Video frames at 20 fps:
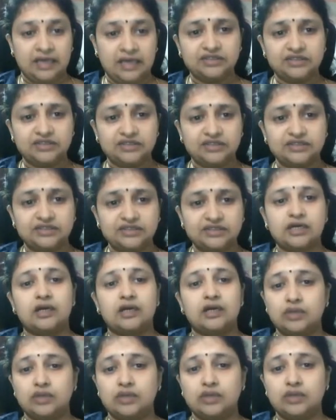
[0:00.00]

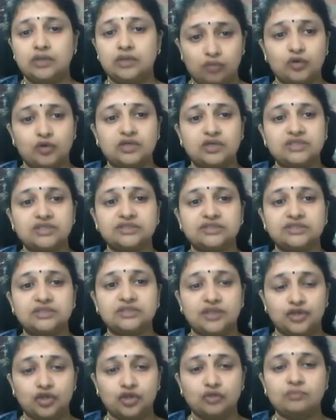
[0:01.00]
hindrance to the
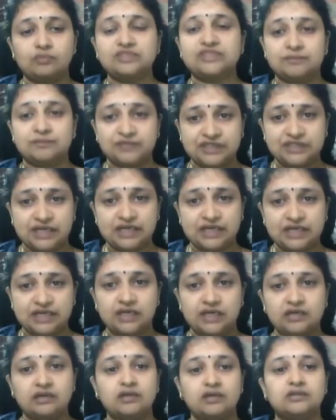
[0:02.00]
movement of mucus, the
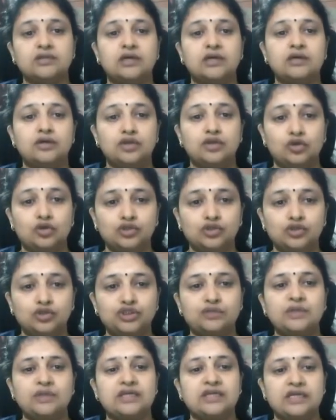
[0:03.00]
tube is obstructing
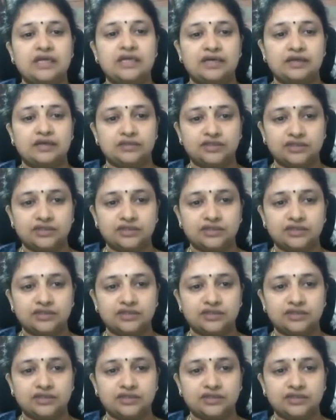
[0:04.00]
the usual